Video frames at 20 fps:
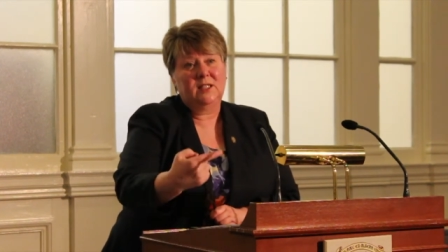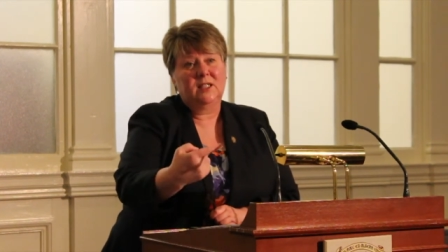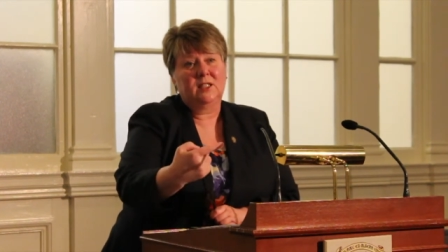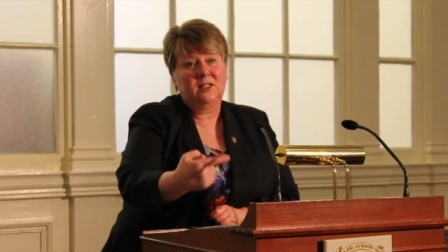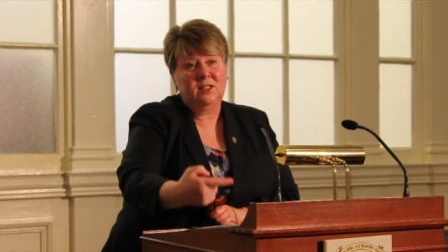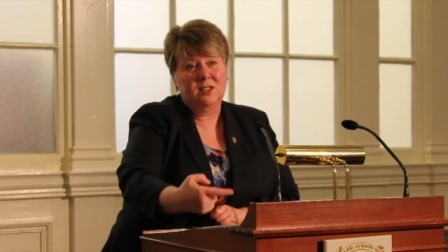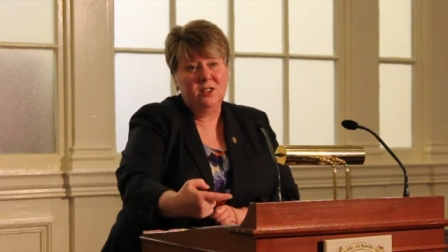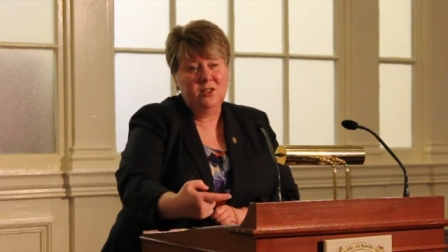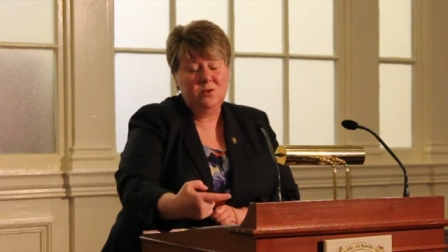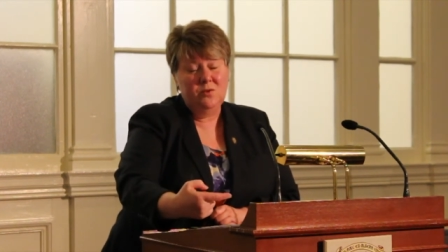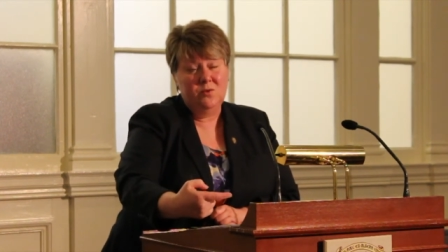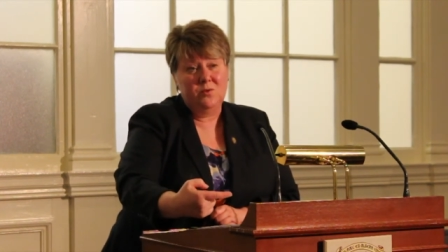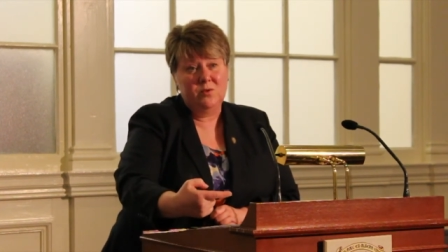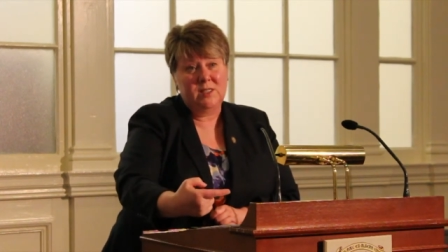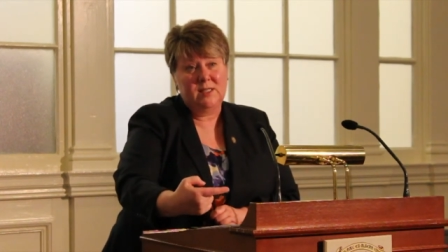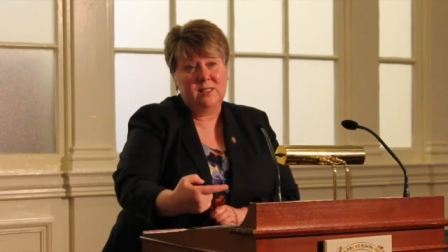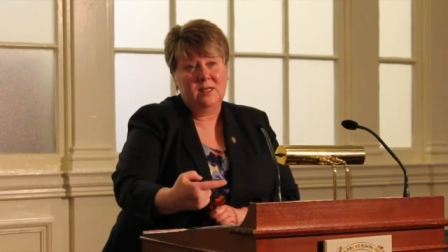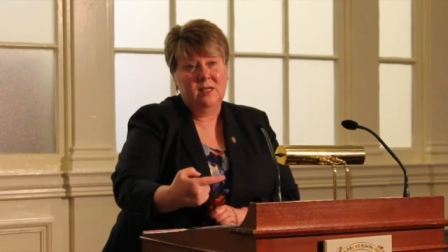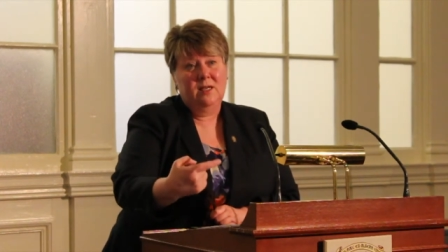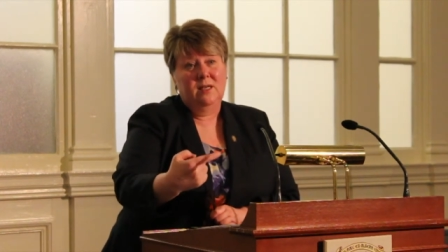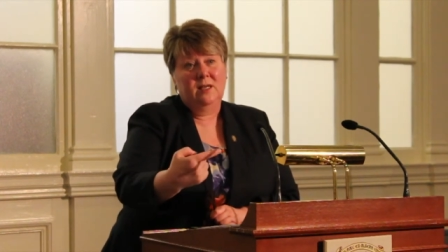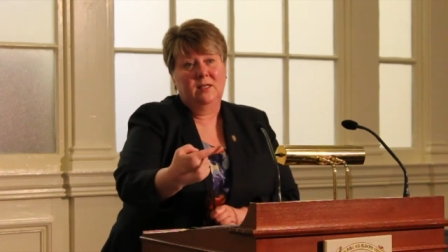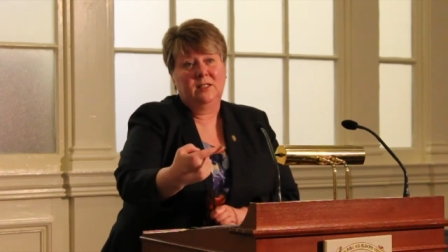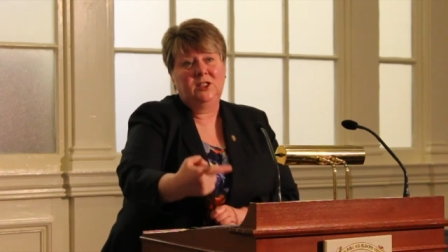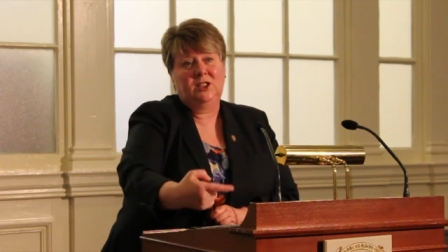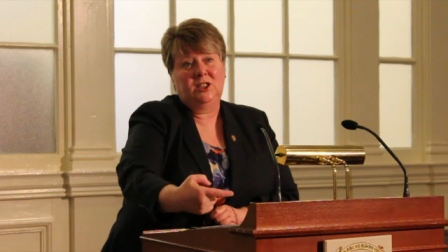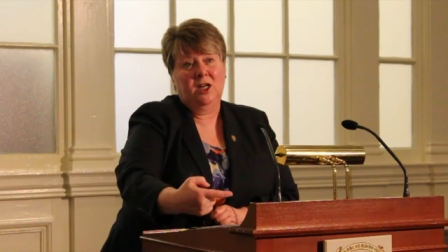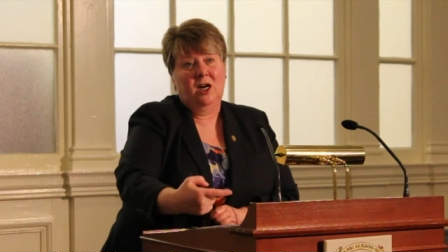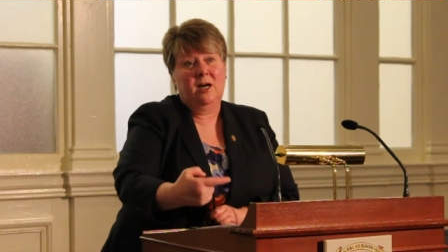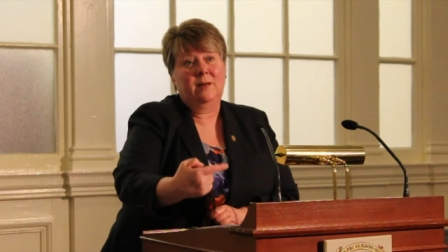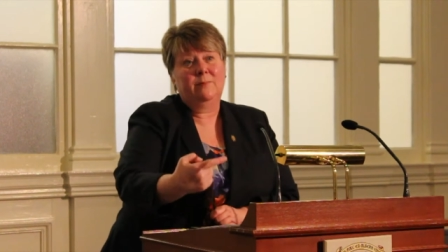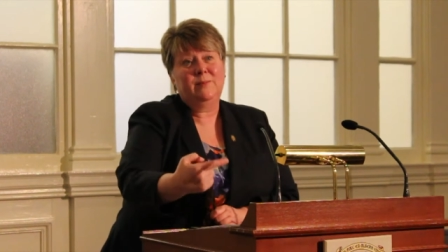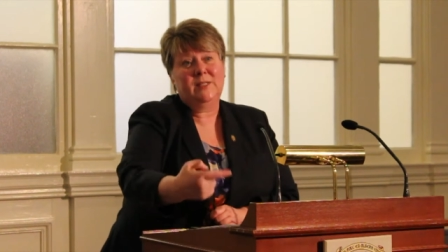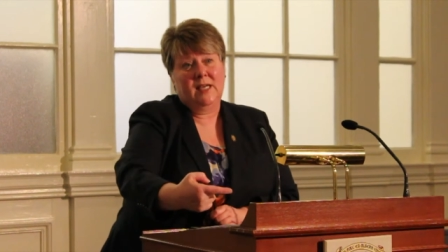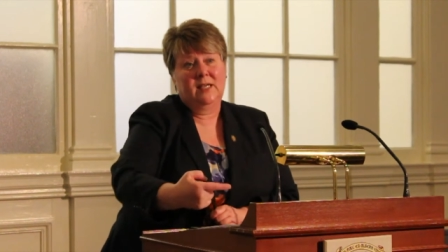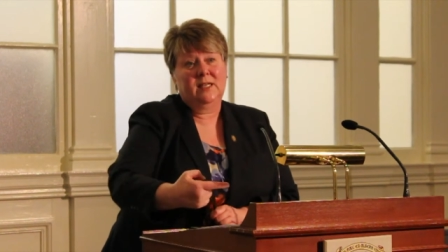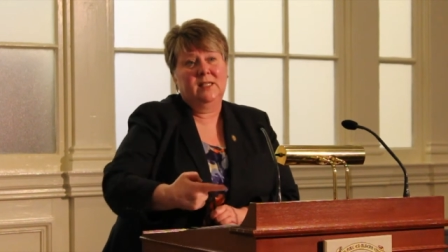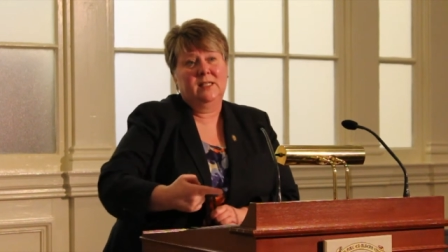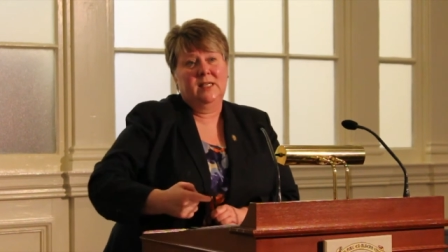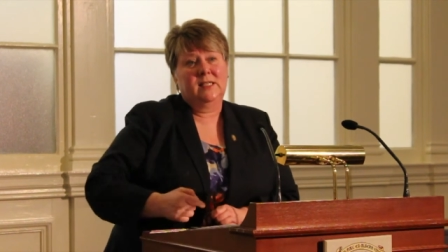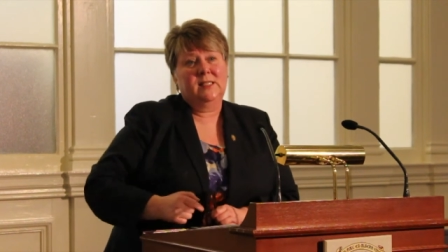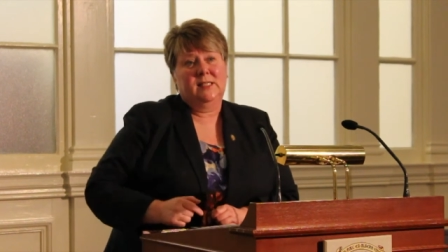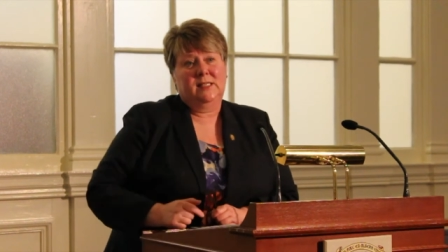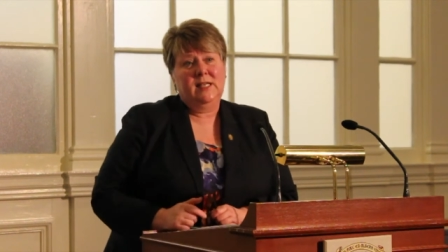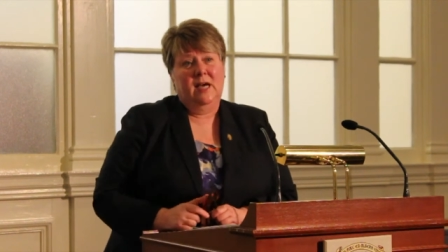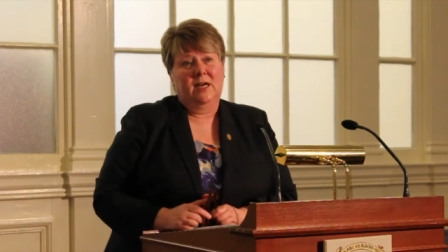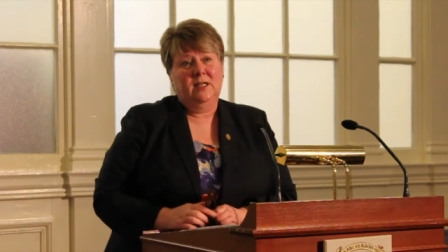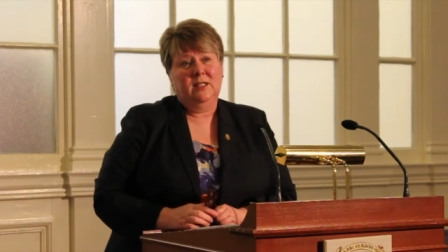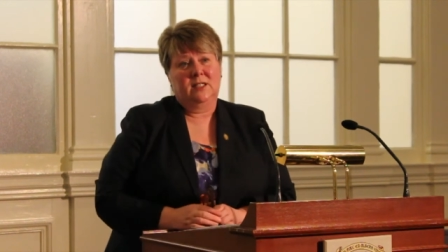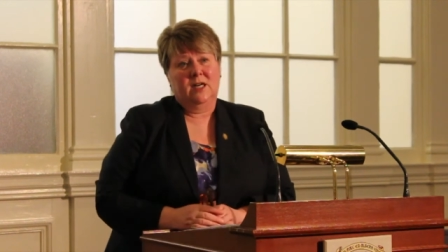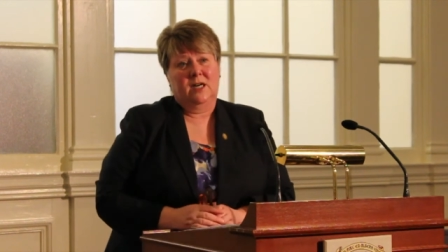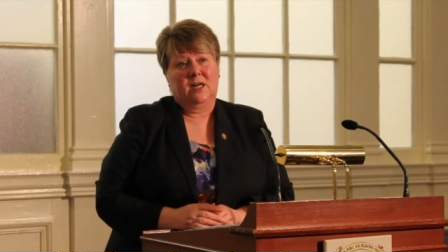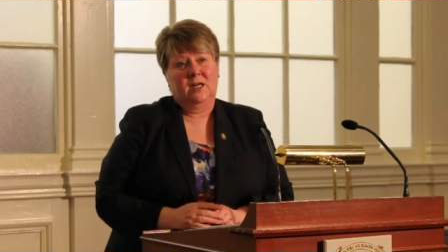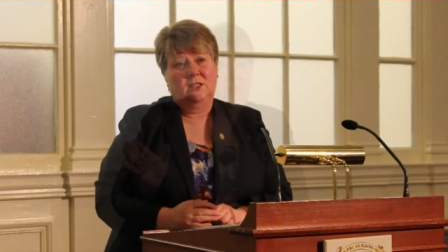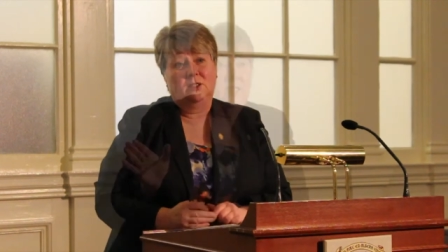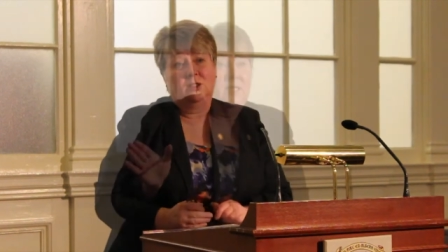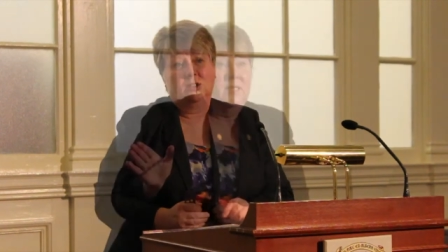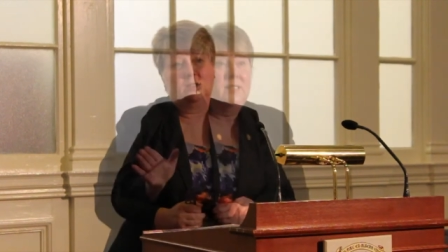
to lose jobs out of this sector.